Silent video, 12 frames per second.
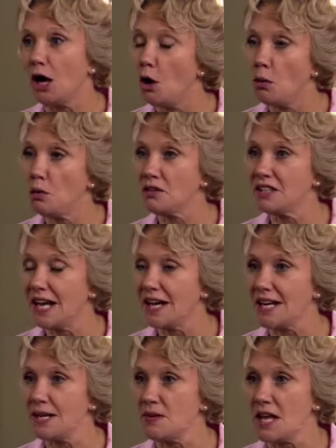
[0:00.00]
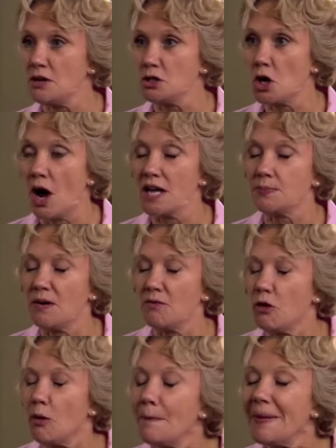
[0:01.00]
old and ugly without your husband
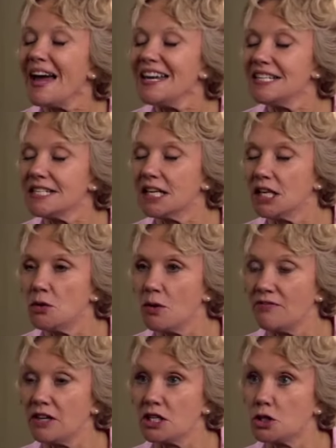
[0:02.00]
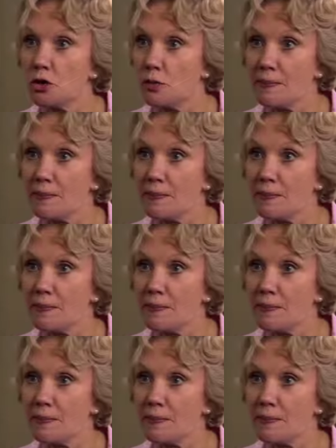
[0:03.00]
reminding you every two